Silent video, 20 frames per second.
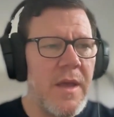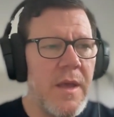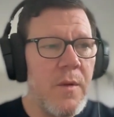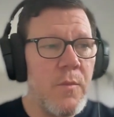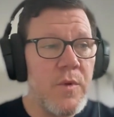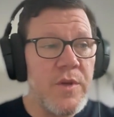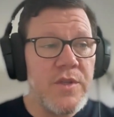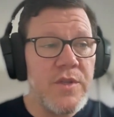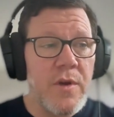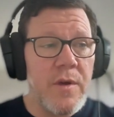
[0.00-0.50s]

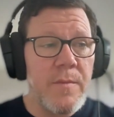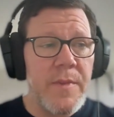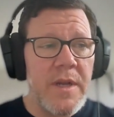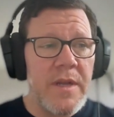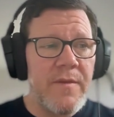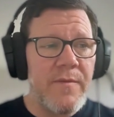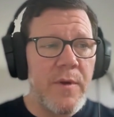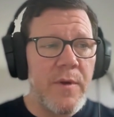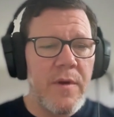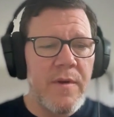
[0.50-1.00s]
We're strong
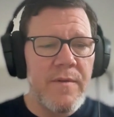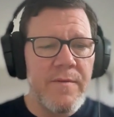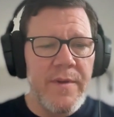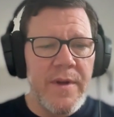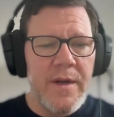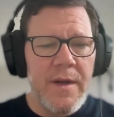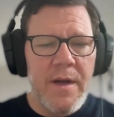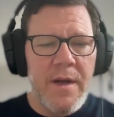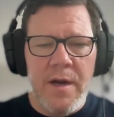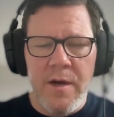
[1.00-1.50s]
believer of
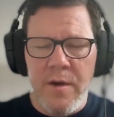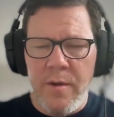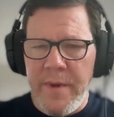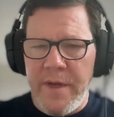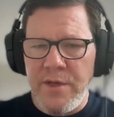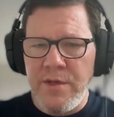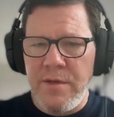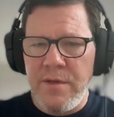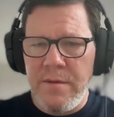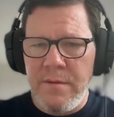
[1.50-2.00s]

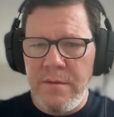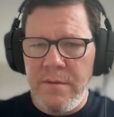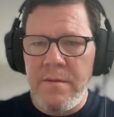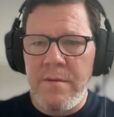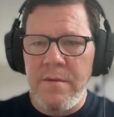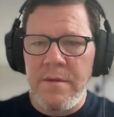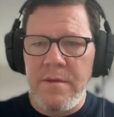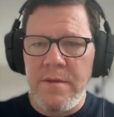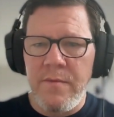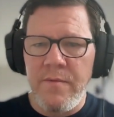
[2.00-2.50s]
automation.
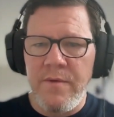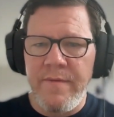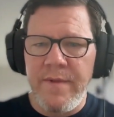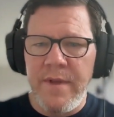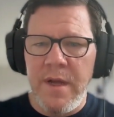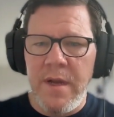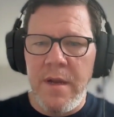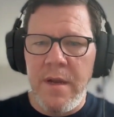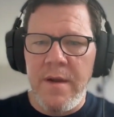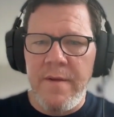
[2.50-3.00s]
So we've
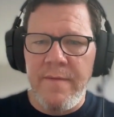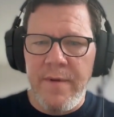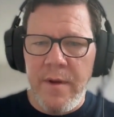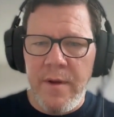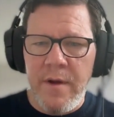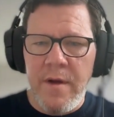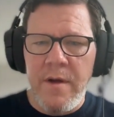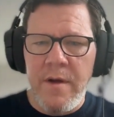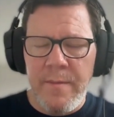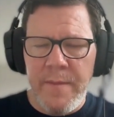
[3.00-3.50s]
done a lot of
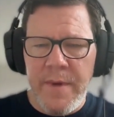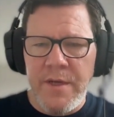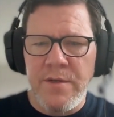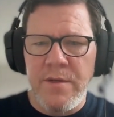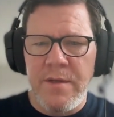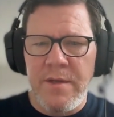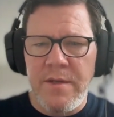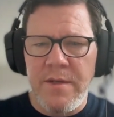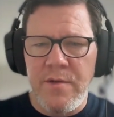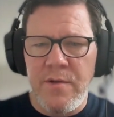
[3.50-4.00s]

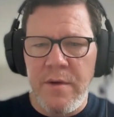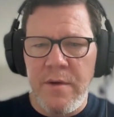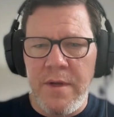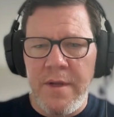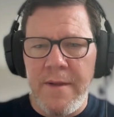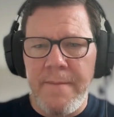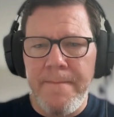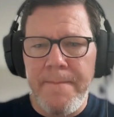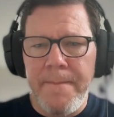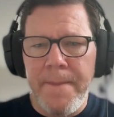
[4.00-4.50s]
automation
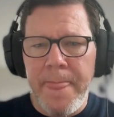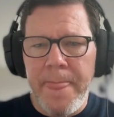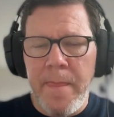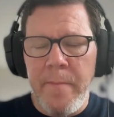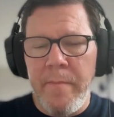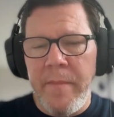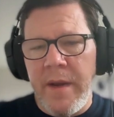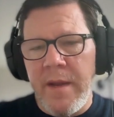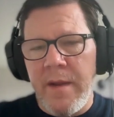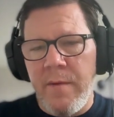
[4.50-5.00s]
internally,
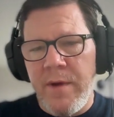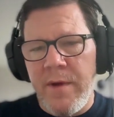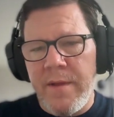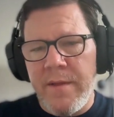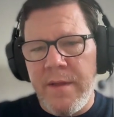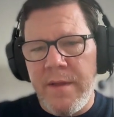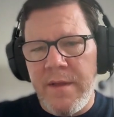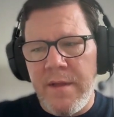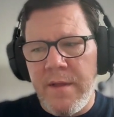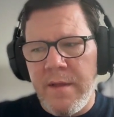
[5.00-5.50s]
mainly
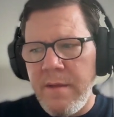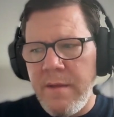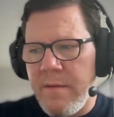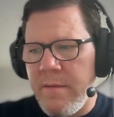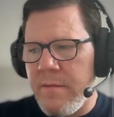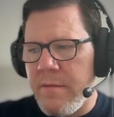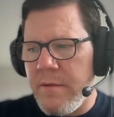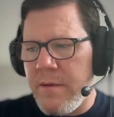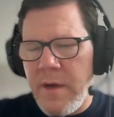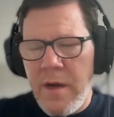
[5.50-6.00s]
around the
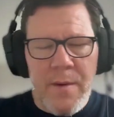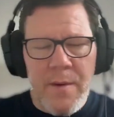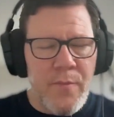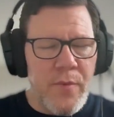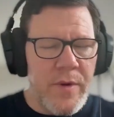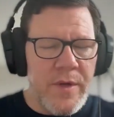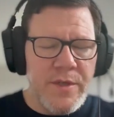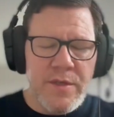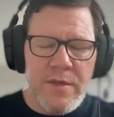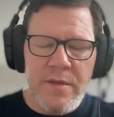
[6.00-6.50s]

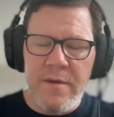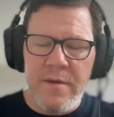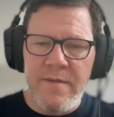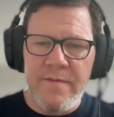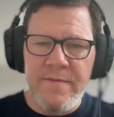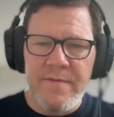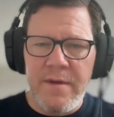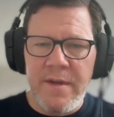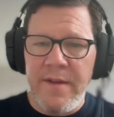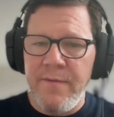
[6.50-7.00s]
operation of
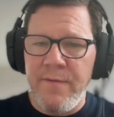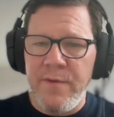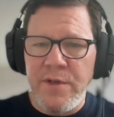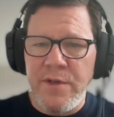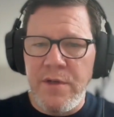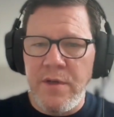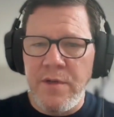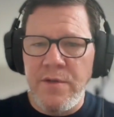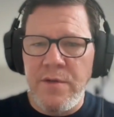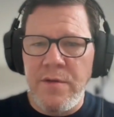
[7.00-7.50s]

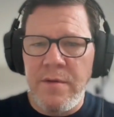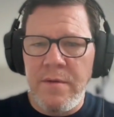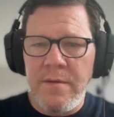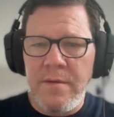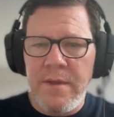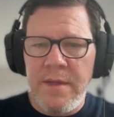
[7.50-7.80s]
infrastructure.